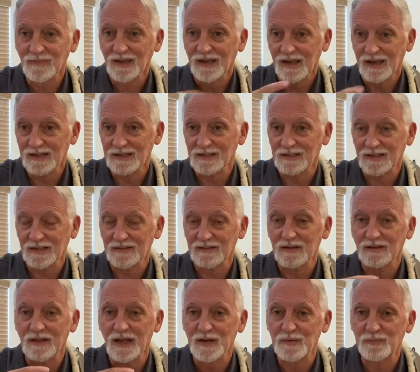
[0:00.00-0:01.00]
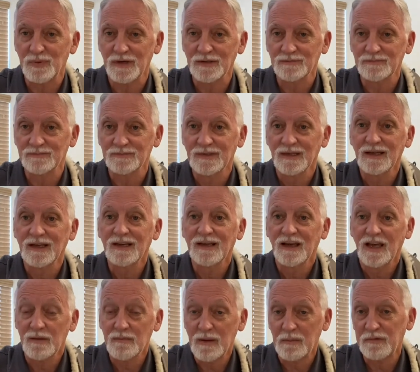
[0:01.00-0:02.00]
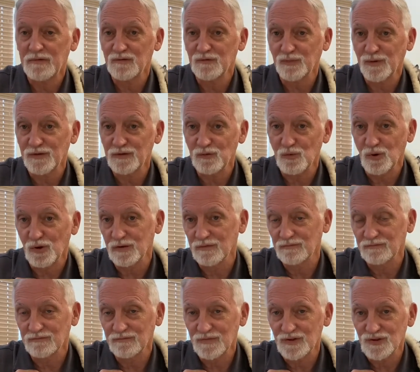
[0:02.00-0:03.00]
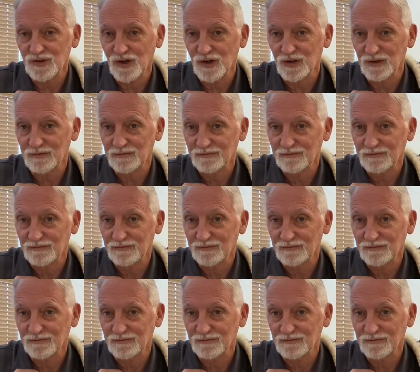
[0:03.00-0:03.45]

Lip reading: and click the like button and maybe spread the word. Share